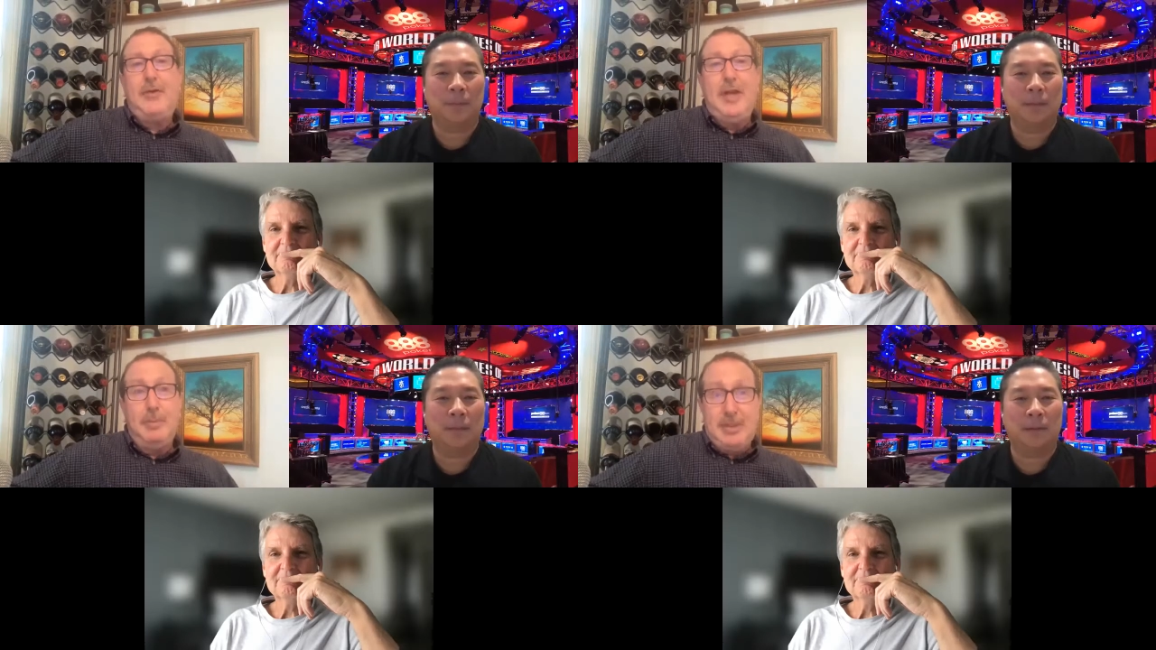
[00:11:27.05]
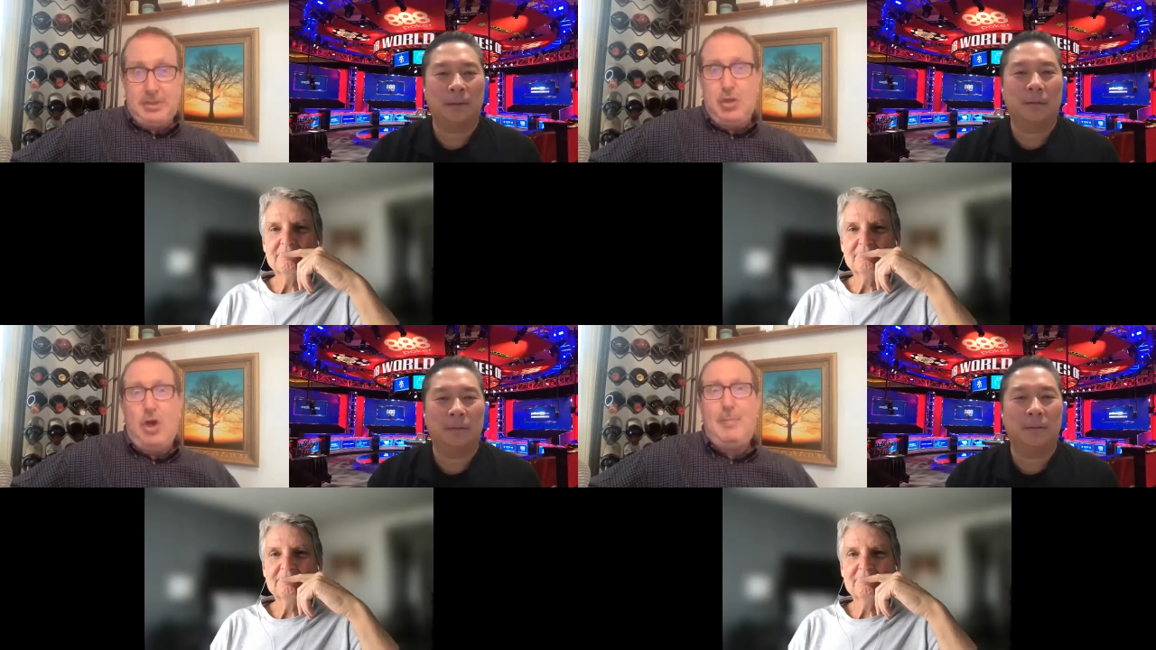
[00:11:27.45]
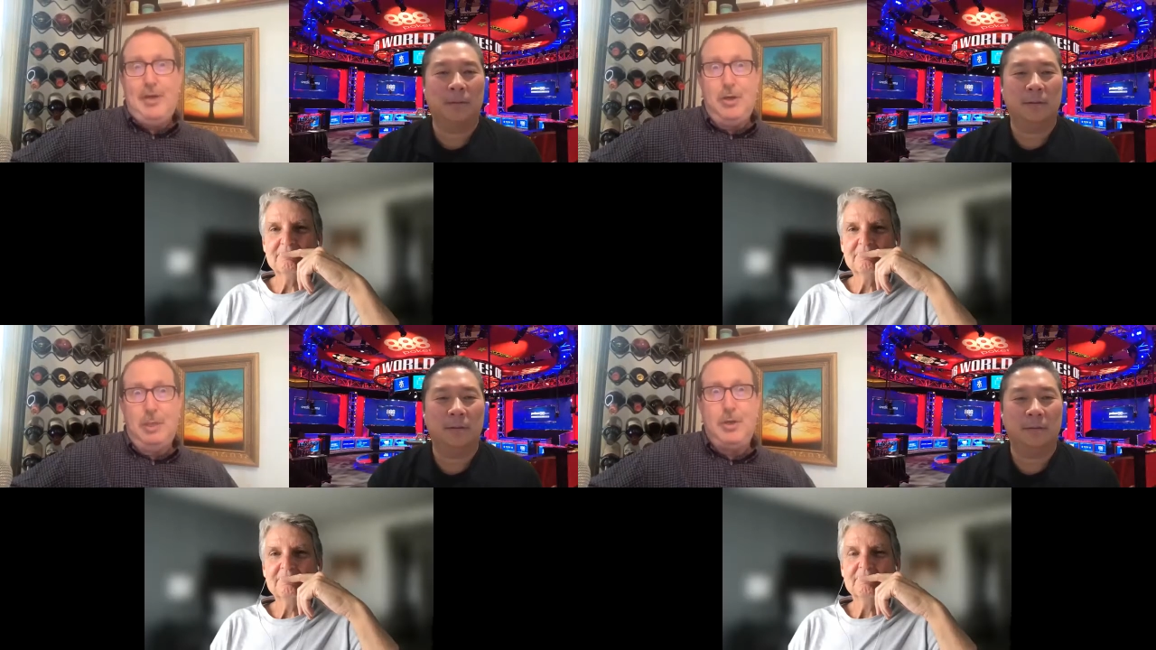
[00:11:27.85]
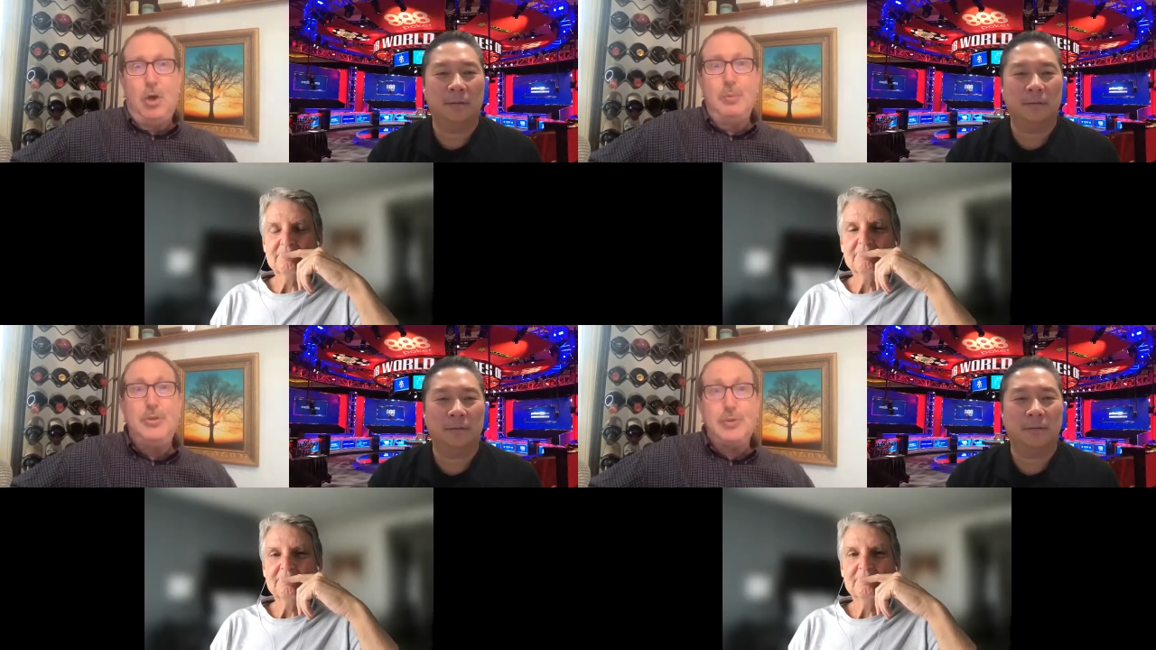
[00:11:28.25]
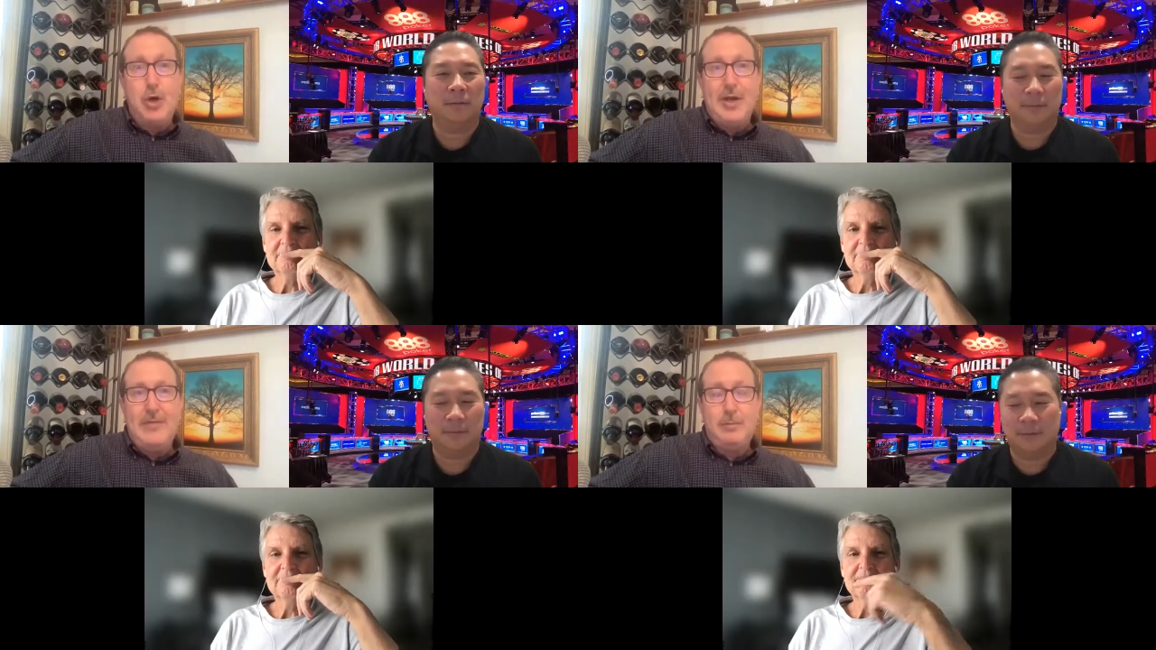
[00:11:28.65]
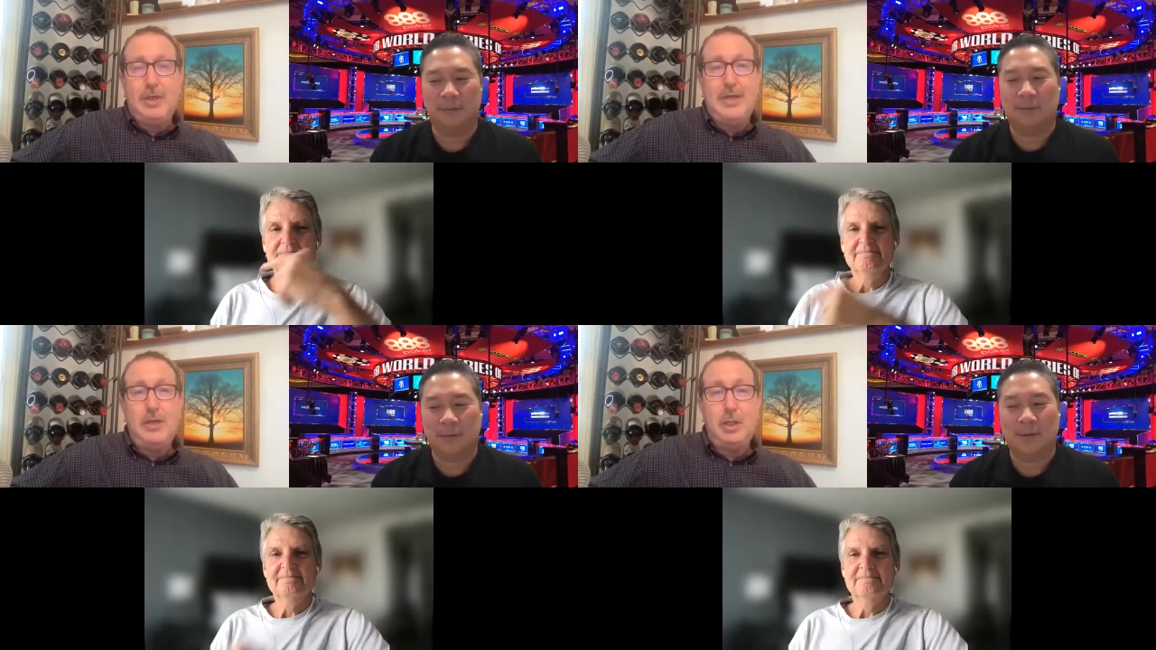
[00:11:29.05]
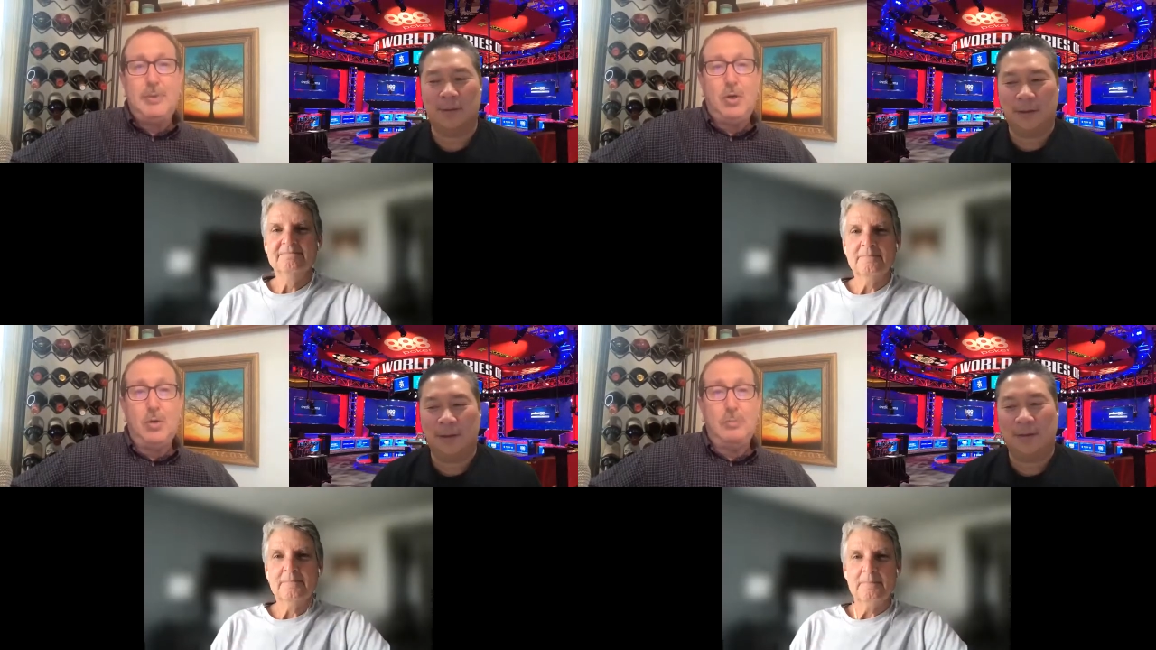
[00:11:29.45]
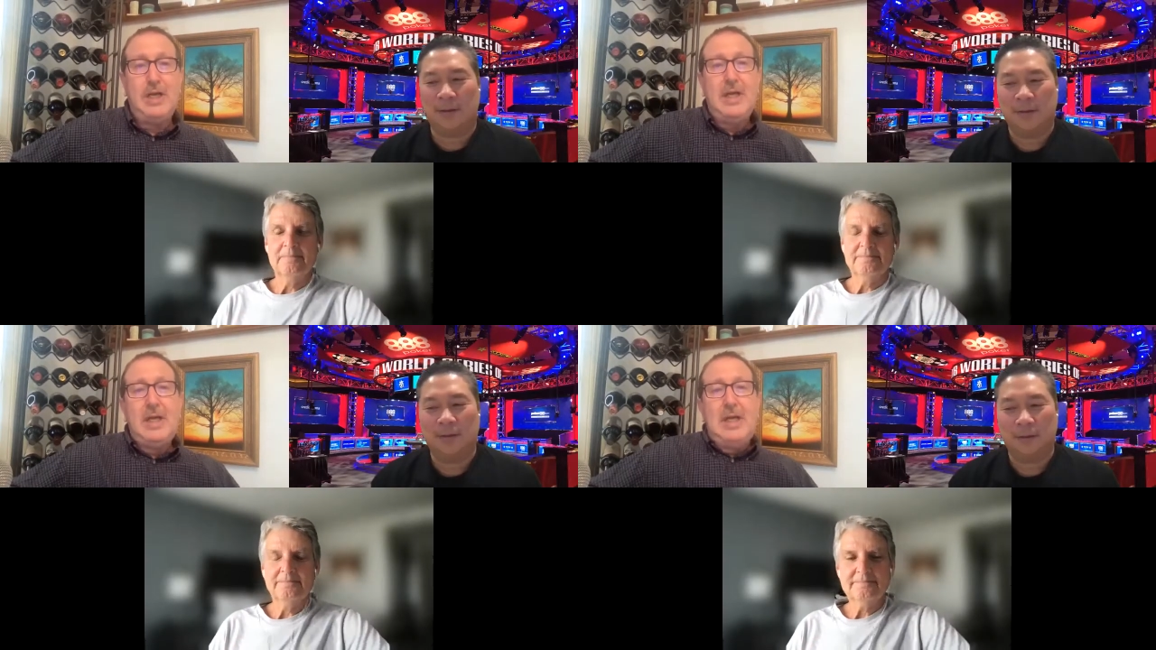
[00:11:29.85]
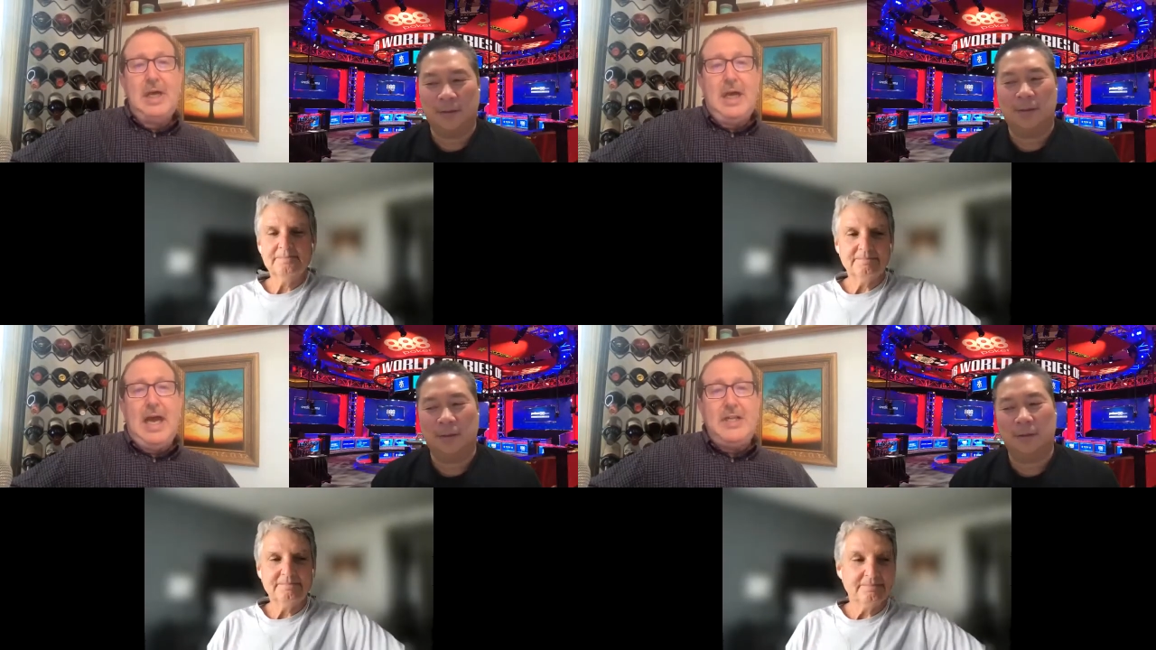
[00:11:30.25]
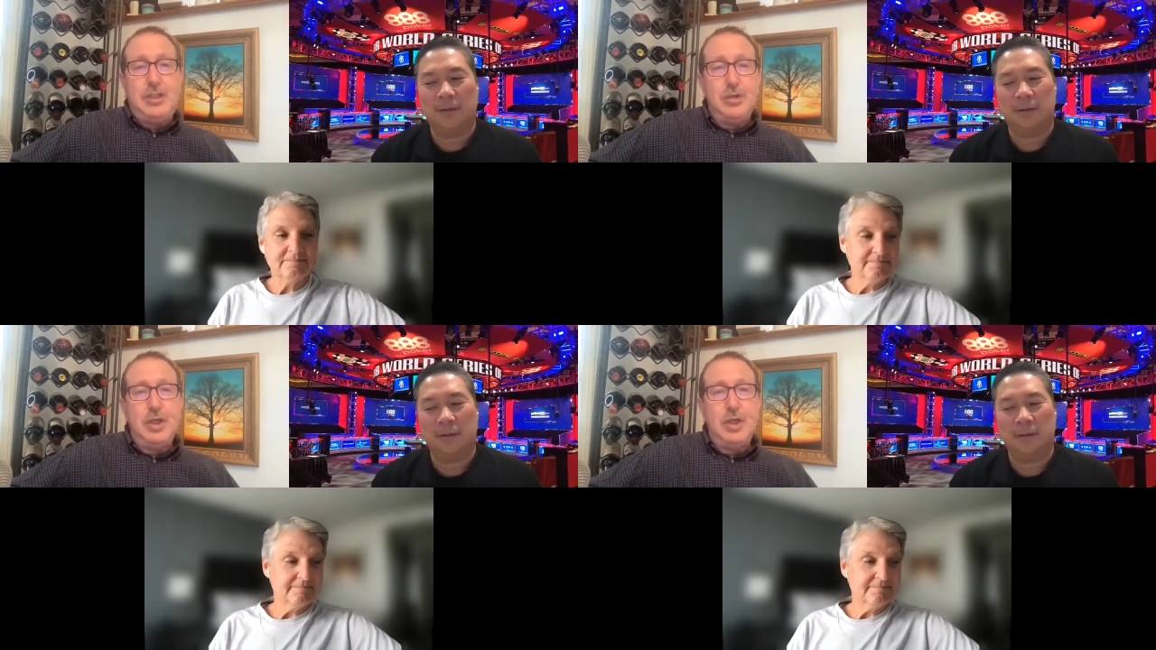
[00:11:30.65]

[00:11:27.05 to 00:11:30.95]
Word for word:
Speaker 1: If you hear me talk about No Limit Hold'em, you'll know I never played No Limit Hold'em. Uh, I do